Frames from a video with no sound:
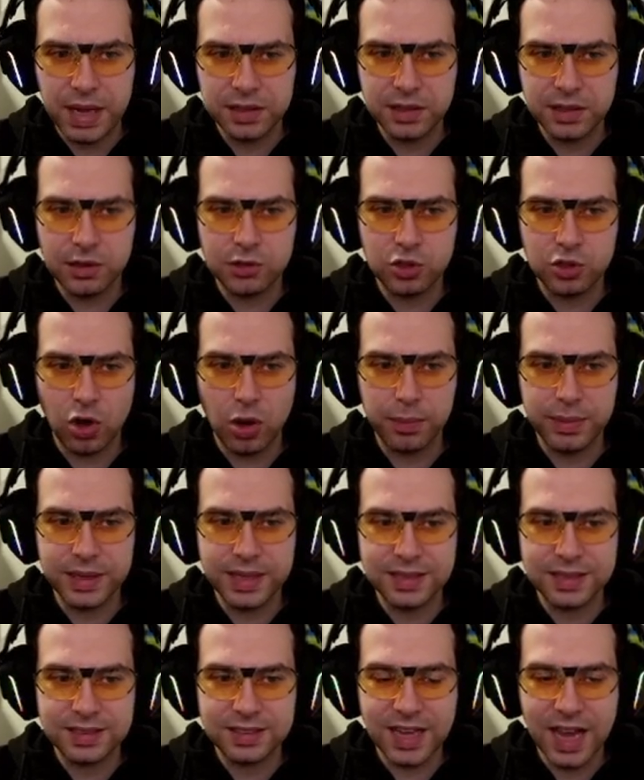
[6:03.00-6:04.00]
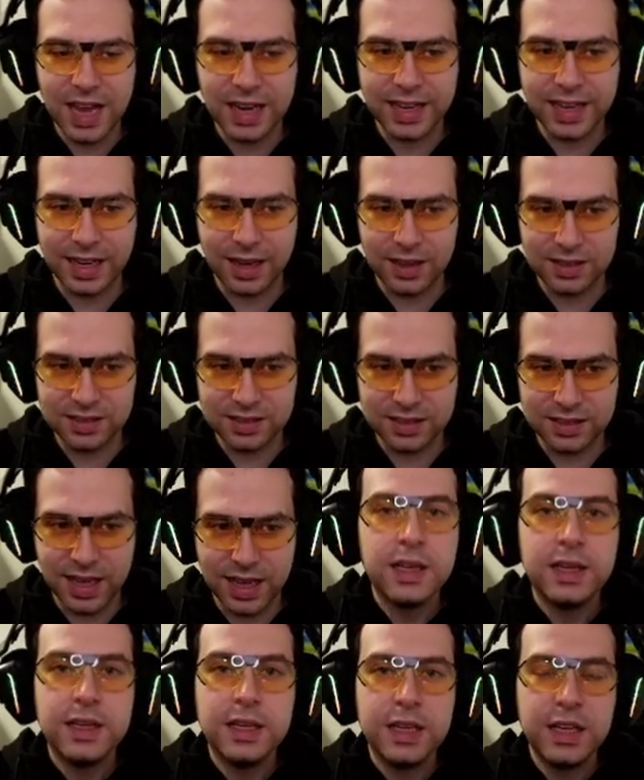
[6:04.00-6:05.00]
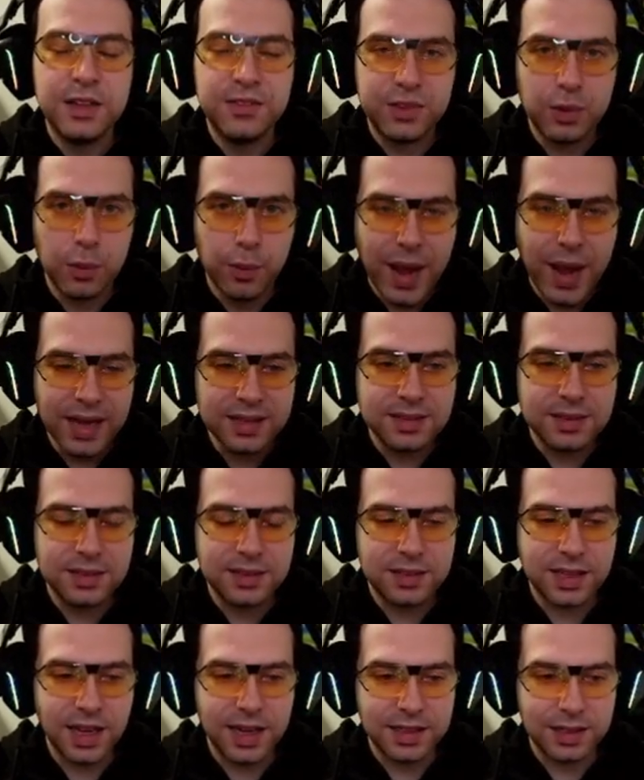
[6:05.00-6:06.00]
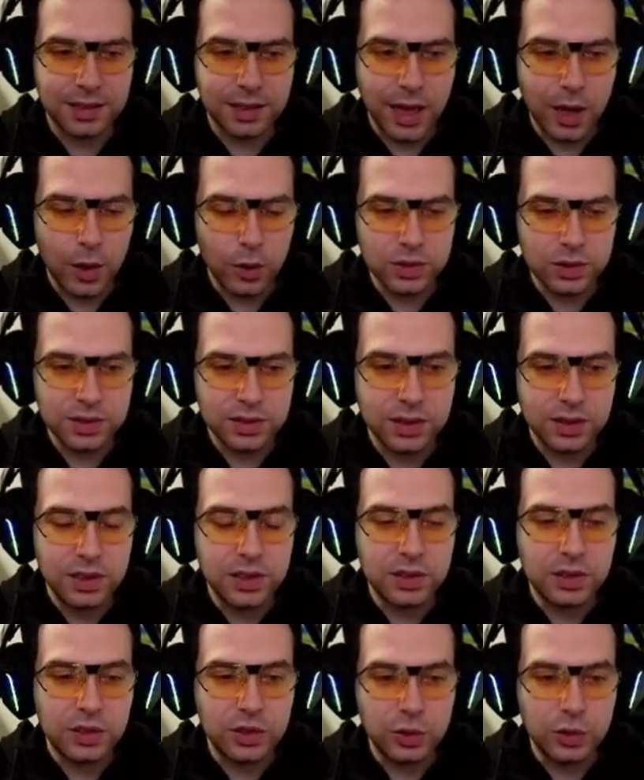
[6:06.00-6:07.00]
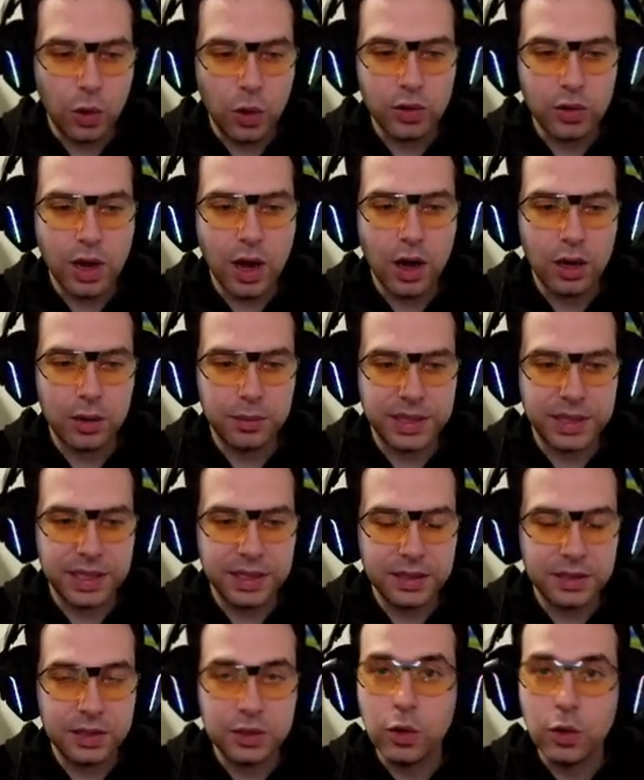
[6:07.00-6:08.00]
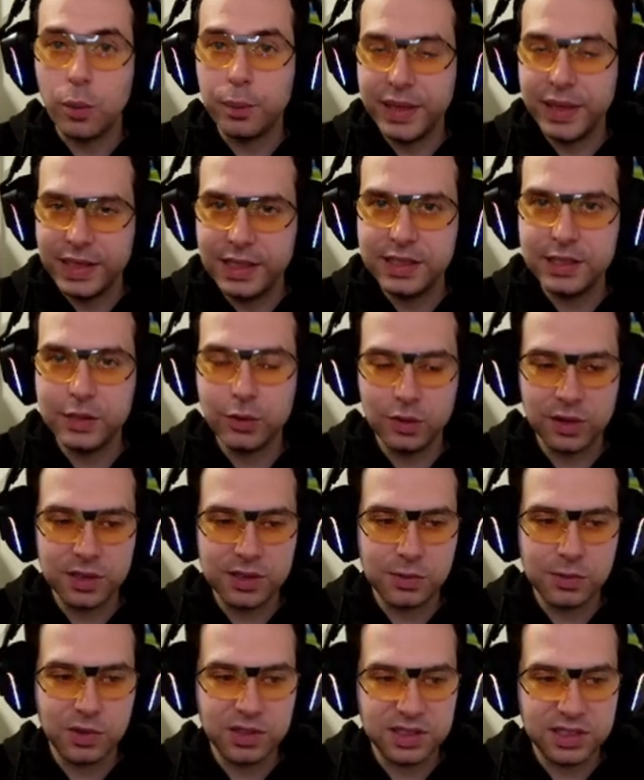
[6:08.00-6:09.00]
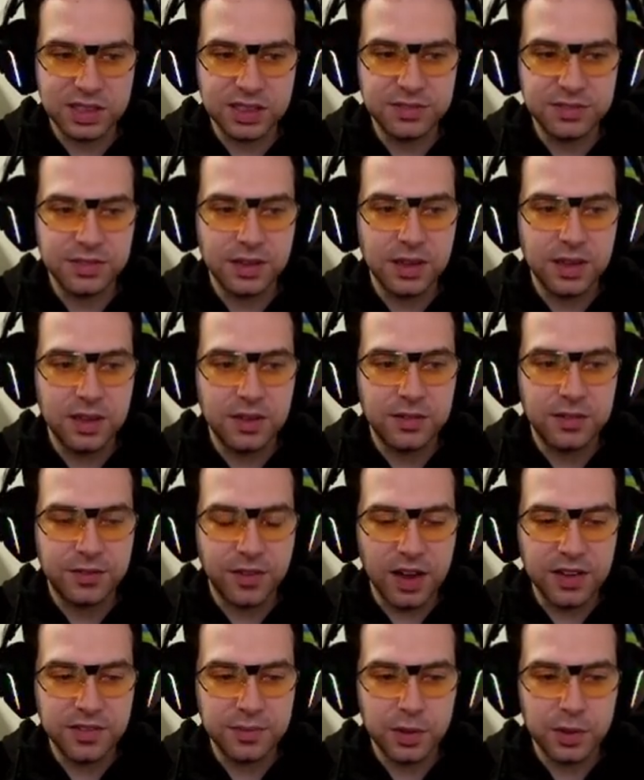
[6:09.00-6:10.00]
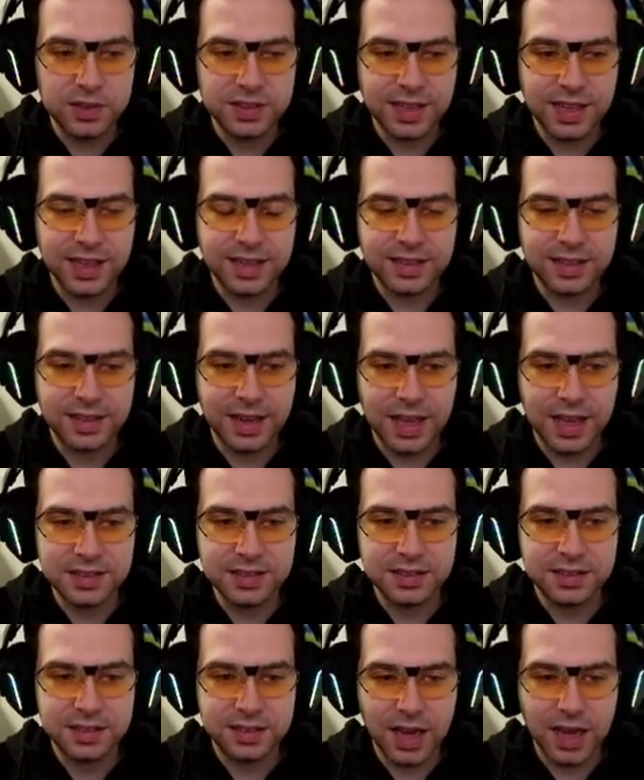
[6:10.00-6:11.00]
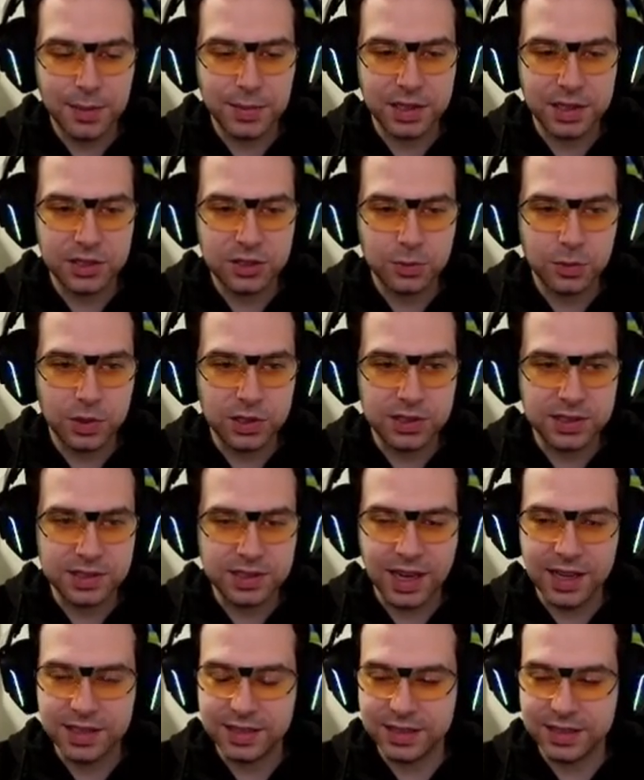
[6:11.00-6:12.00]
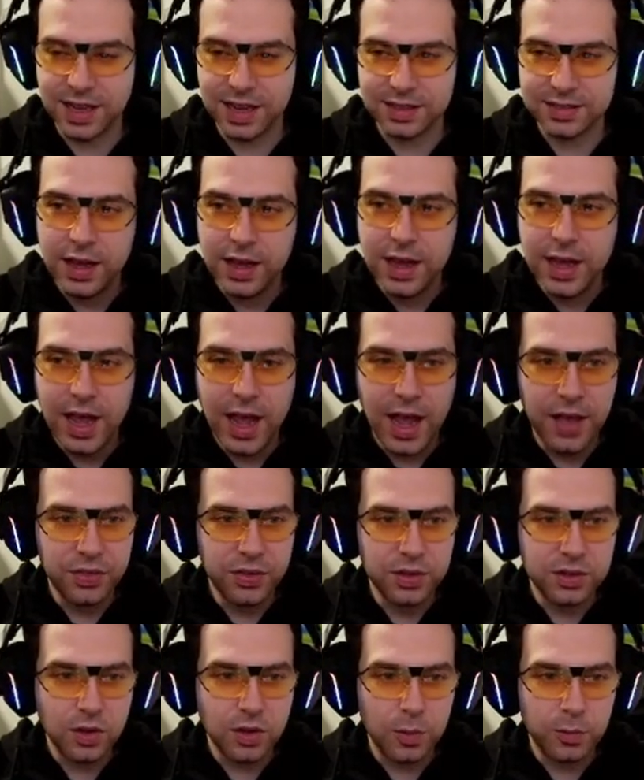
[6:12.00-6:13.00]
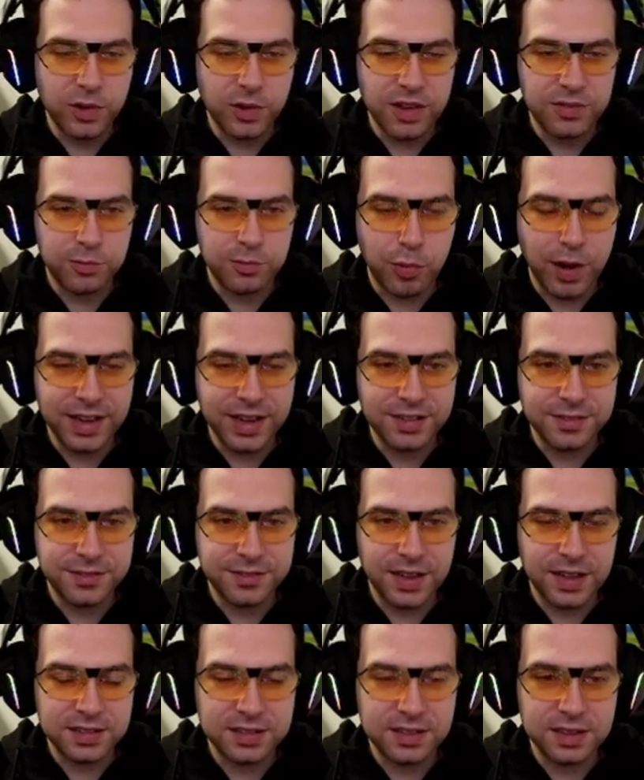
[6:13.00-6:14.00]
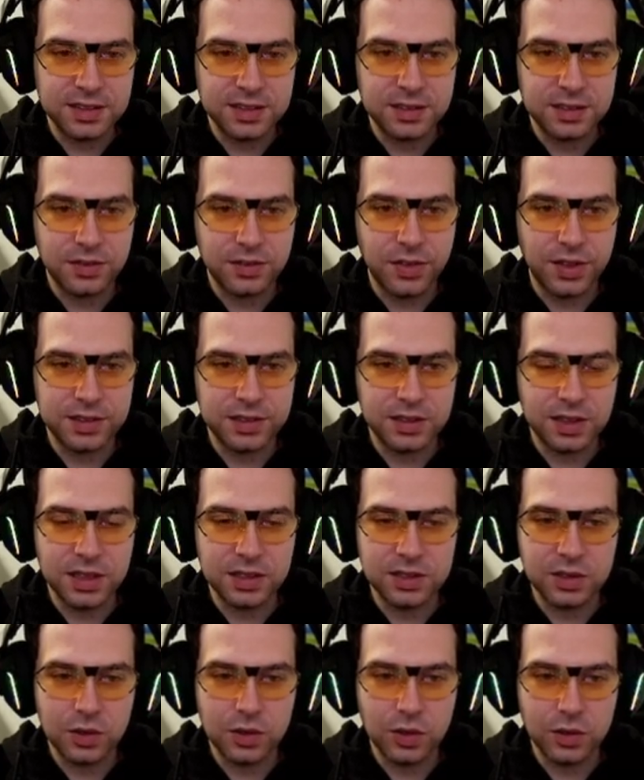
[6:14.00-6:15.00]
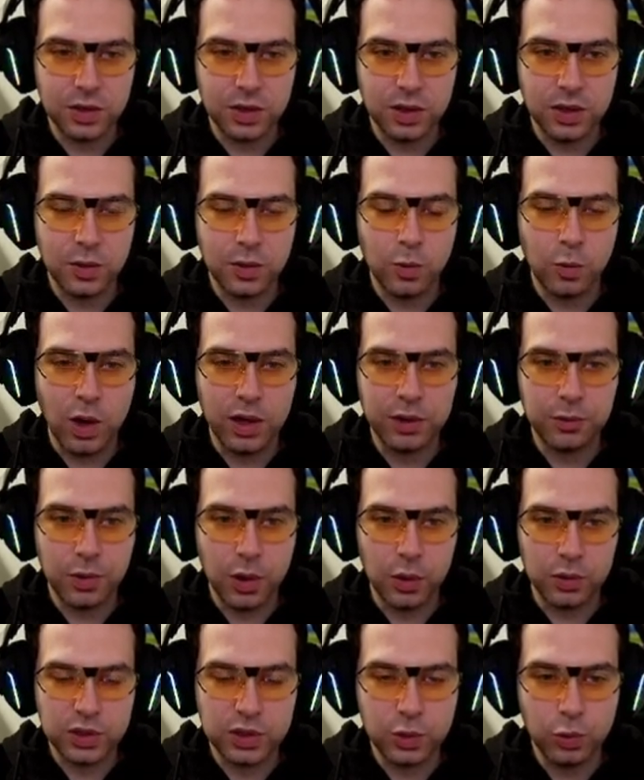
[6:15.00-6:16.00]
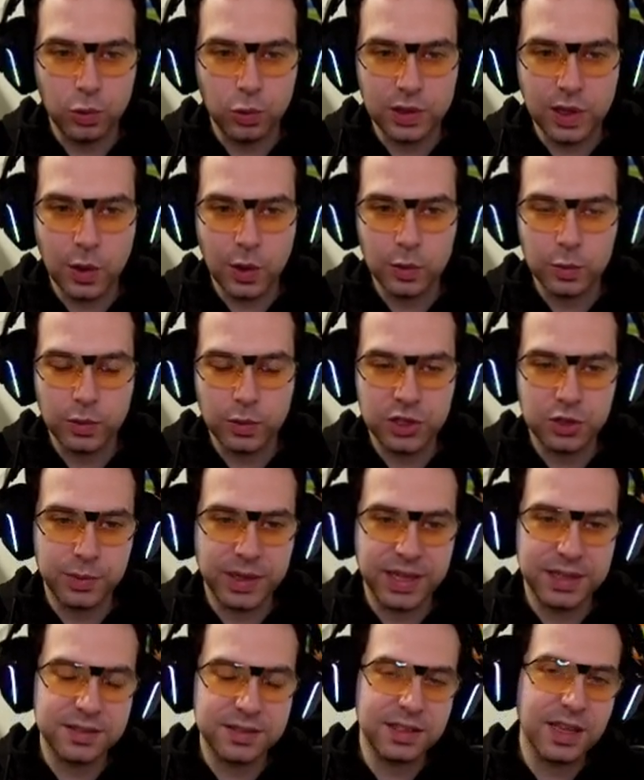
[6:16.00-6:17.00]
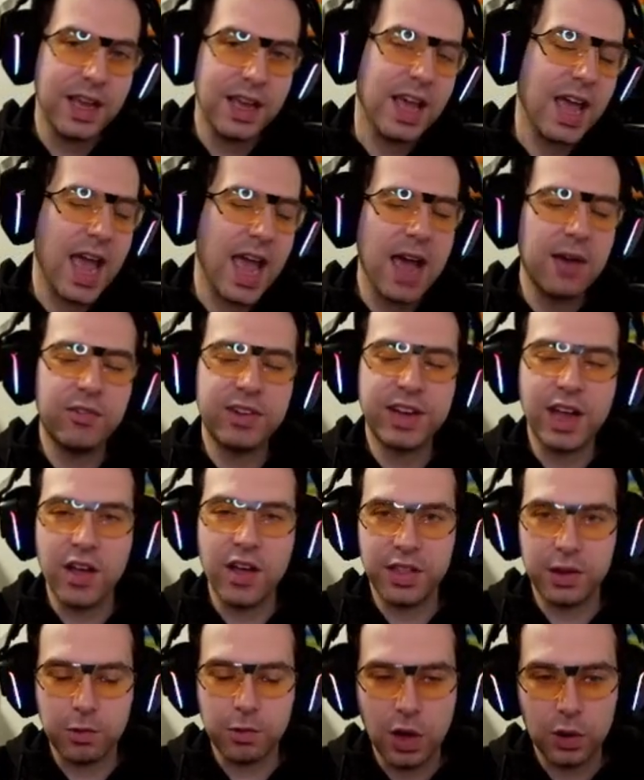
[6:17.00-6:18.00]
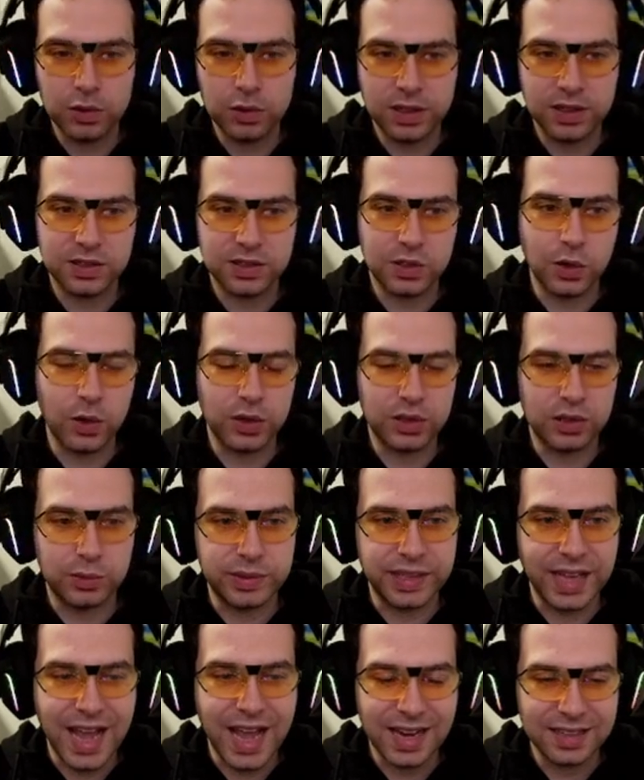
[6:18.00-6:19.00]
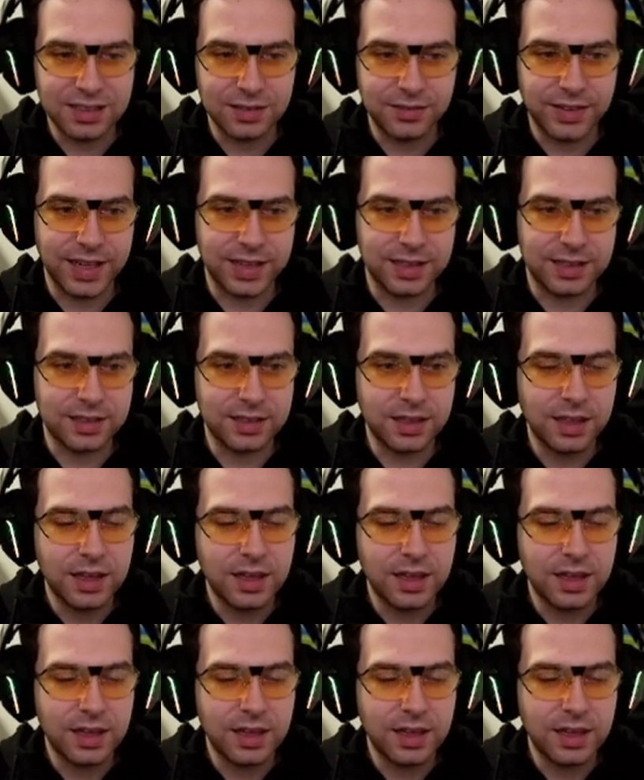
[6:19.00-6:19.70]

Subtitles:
job in telling us that. If you max this title out, your army, your melee units receive 5% less damage, which is kinda nice. At the top we have Break Defenses. This is on a one round cooldown, which means every other round it is going to be activated.